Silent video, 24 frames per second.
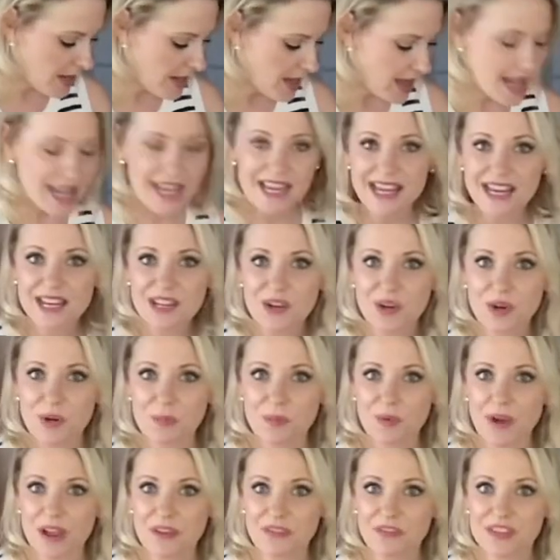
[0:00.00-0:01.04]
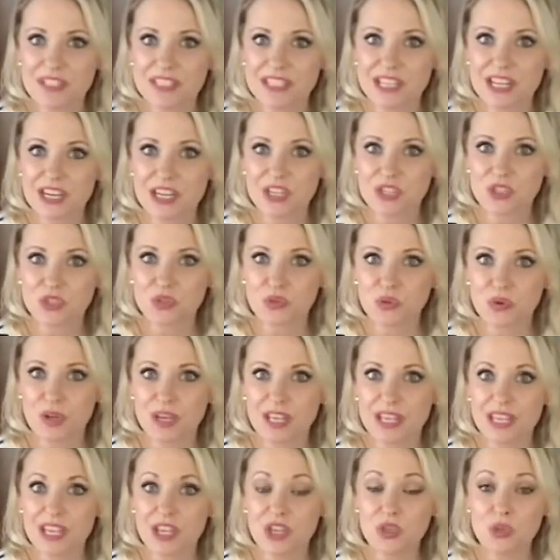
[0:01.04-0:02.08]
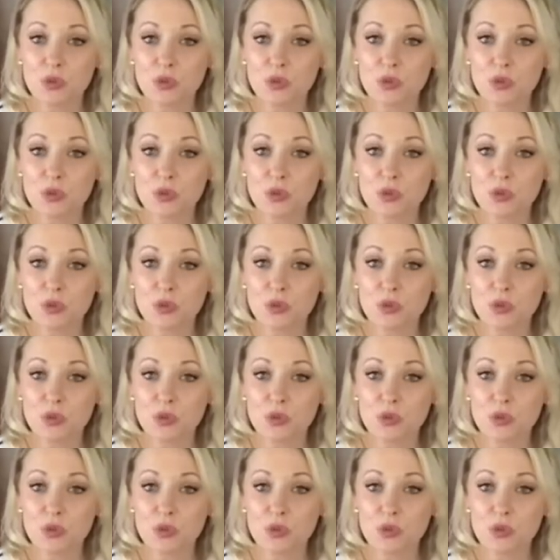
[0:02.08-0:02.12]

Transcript: eating her breakfast and enjoying it,